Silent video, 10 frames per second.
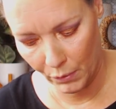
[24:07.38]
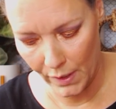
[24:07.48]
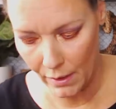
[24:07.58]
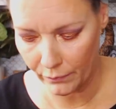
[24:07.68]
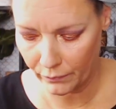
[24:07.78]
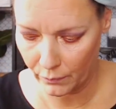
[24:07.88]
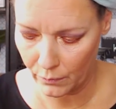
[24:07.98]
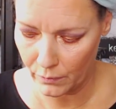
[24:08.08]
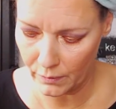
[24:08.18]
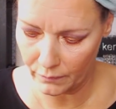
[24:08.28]
browse
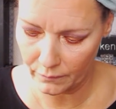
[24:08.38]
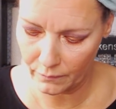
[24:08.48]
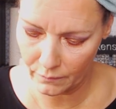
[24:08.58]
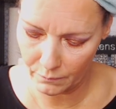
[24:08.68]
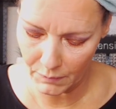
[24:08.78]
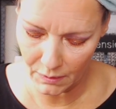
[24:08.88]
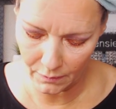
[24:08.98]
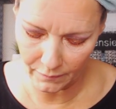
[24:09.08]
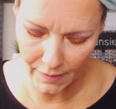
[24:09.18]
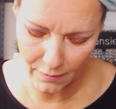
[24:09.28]
through this
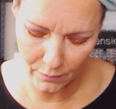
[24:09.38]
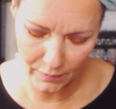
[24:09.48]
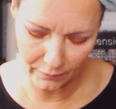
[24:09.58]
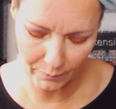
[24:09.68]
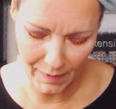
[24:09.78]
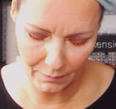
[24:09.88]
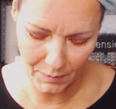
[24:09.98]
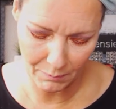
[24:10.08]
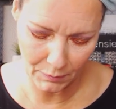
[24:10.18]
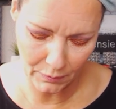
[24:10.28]
because I don't
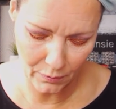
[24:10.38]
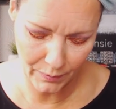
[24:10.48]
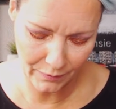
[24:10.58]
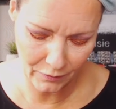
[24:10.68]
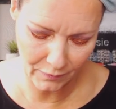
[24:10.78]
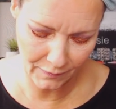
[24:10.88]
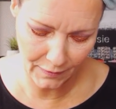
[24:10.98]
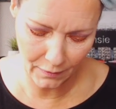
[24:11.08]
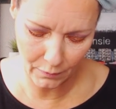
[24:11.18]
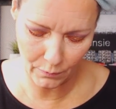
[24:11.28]
expect people to always just
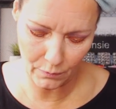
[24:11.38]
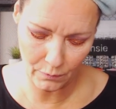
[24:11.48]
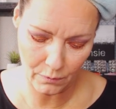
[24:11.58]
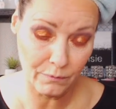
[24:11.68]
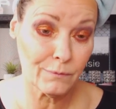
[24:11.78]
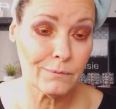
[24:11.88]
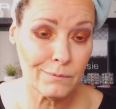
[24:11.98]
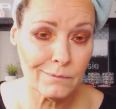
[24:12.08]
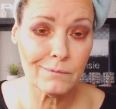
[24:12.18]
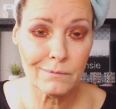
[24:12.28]
sit through,
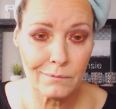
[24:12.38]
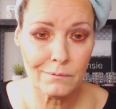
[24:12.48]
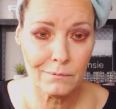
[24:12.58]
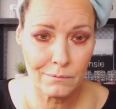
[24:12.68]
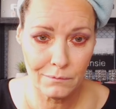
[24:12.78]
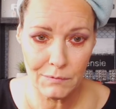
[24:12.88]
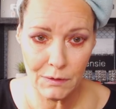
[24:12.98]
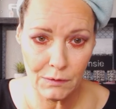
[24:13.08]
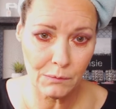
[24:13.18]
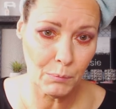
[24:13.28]

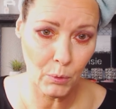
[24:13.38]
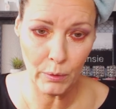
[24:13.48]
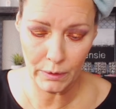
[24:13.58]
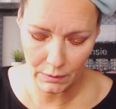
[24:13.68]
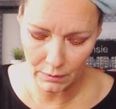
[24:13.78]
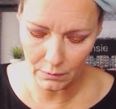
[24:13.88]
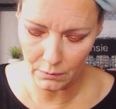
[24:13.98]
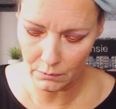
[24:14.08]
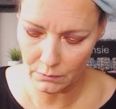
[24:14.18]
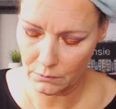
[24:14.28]
you know, boring
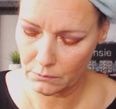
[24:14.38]
little,